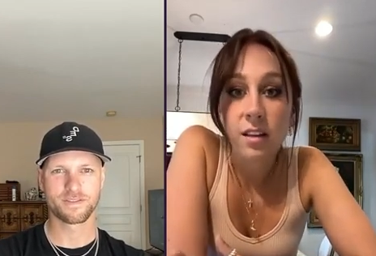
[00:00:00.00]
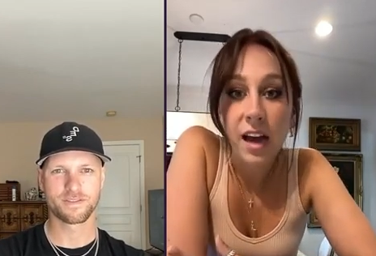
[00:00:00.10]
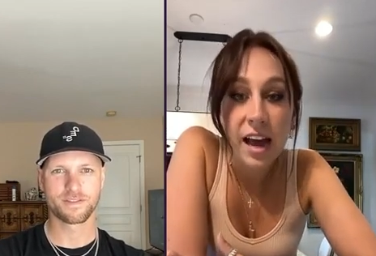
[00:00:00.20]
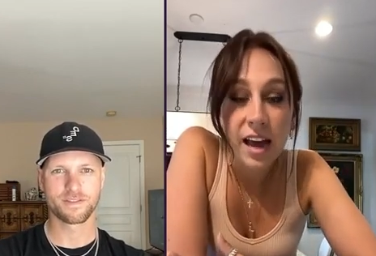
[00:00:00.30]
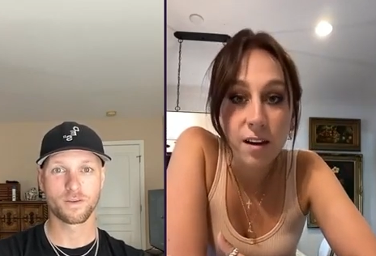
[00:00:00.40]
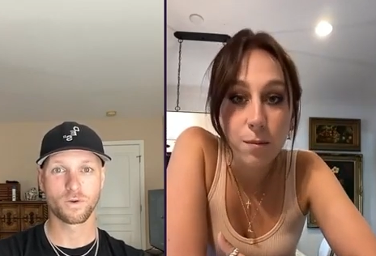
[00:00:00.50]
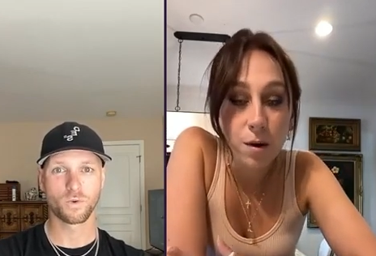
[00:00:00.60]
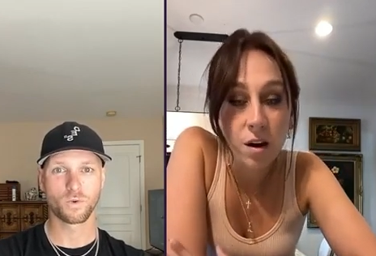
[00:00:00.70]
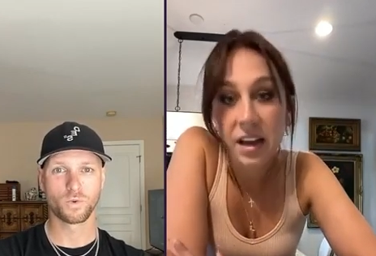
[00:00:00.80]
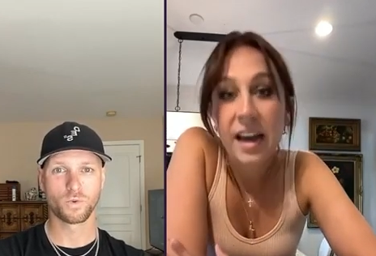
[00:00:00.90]
Speaker 1: Like I had
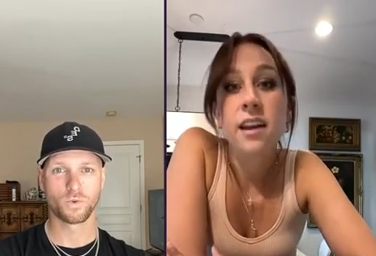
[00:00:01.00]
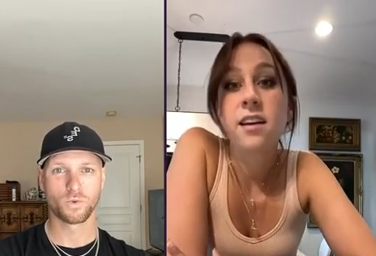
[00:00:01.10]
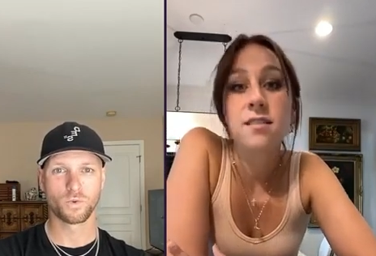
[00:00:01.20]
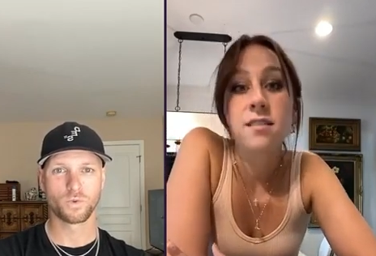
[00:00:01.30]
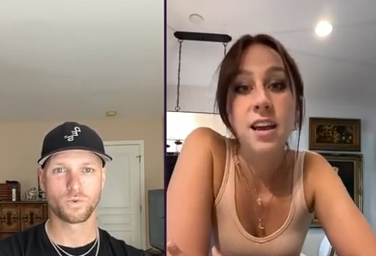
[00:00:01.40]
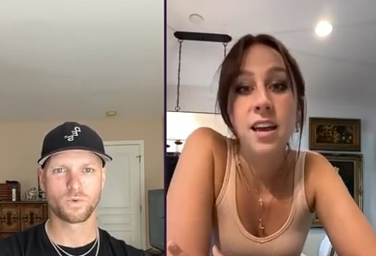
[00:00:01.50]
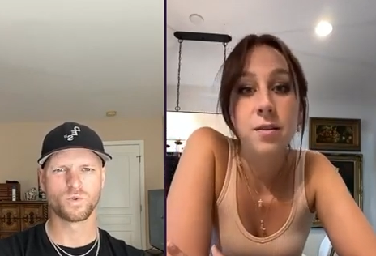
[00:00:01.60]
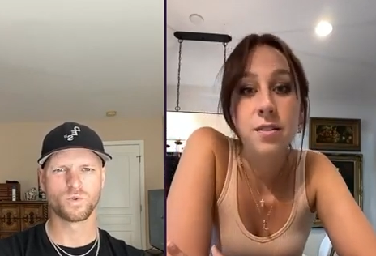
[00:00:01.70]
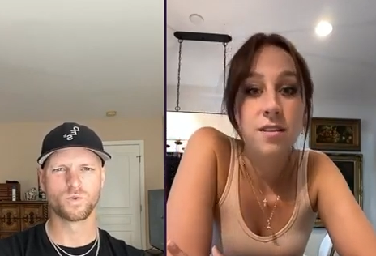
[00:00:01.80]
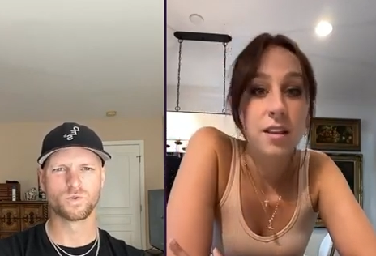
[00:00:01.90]
bronchitis. Like it
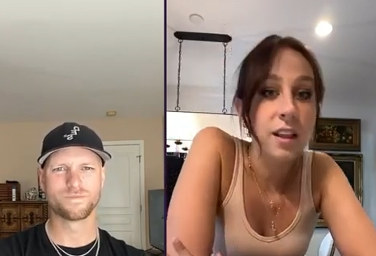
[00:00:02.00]
was